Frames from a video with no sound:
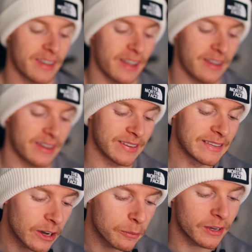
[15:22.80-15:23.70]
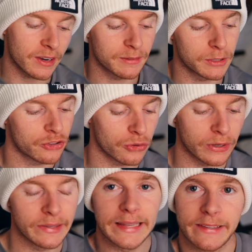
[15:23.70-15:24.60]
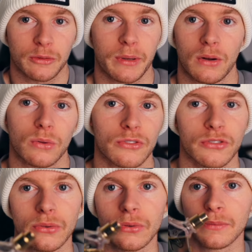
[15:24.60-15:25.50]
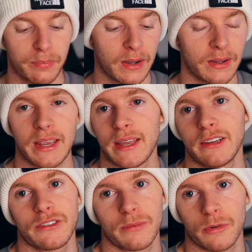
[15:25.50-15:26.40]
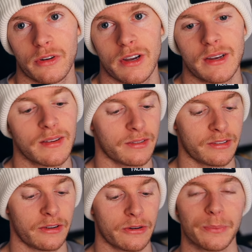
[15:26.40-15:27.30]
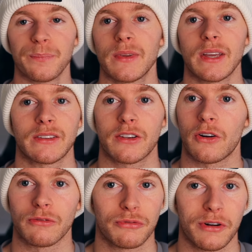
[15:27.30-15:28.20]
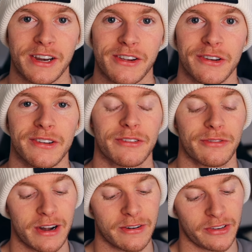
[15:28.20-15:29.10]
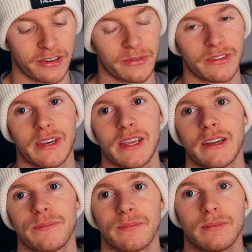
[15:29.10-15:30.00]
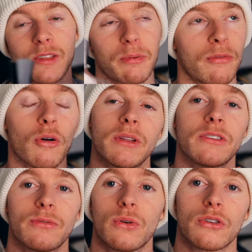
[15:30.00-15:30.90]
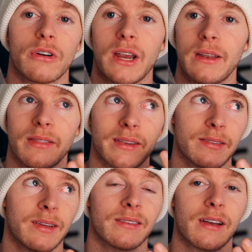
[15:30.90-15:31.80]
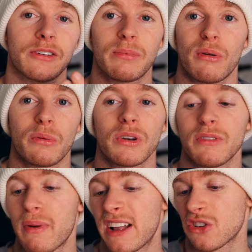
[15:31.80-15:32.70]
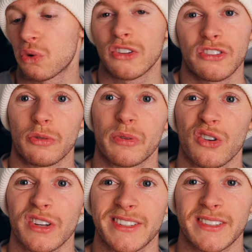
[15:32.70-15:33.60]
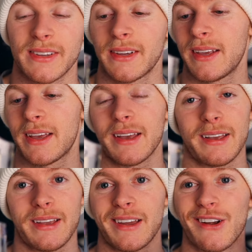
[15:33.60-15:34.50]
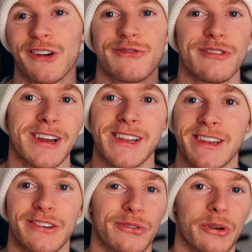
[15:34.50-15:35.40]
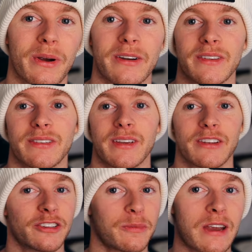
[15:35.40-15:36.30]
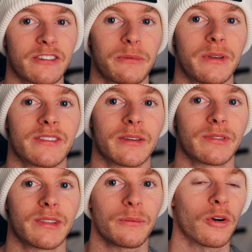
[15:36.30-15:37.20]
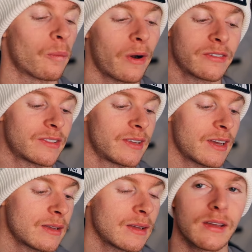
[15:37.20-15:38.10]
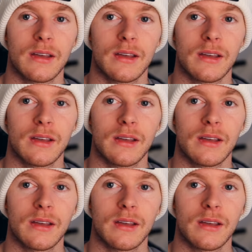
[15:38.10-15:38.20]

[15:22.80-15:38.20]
Uh, it's a little bit kind of mature, a little bit old school, but it is from Creed, so it's got really good fragrance notes in here. The performance for Creed, this thing is actually probably one of the better ones, I'll be honest. Uh, and I really enjoy wearing this thing, especially with something like what I'm wearing today.